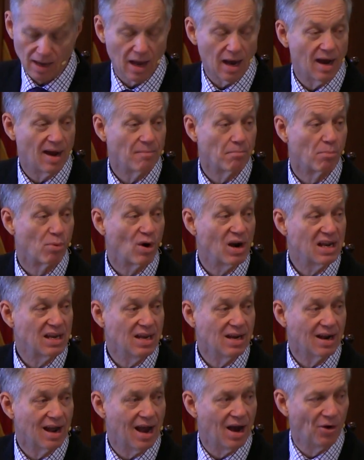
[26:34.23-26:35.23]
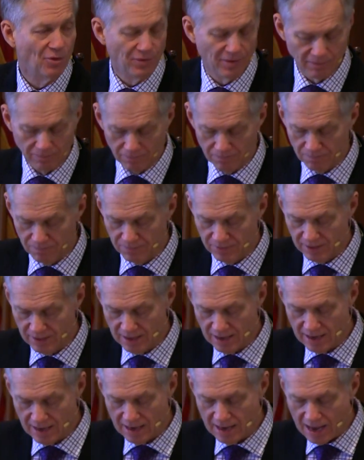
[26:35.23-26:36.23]
I'm breaking out.
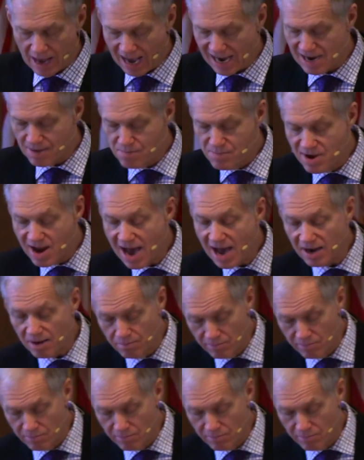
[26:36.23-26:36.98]
I am not a